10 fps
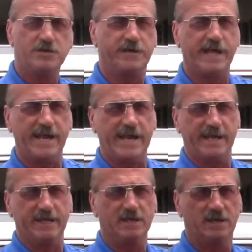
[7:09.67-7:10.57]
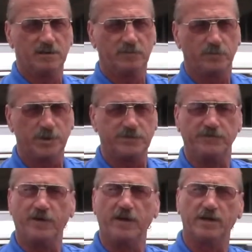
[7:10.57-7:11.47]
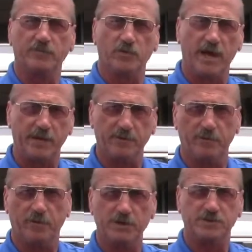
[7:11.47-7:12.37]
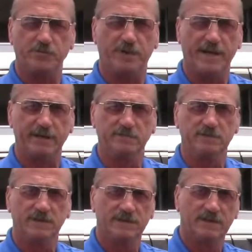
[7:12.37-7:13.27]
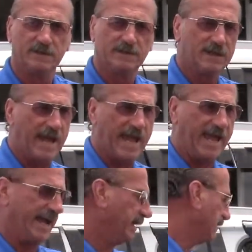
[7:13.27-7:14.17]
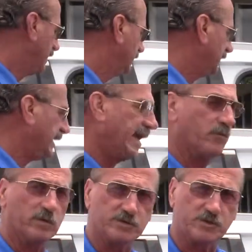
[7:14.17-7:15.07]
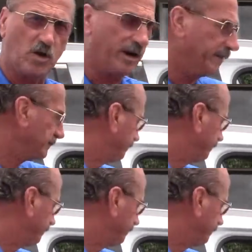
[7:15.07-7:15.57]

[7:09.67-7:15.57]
You get in, put your foot on the brake, push the button, and it will start.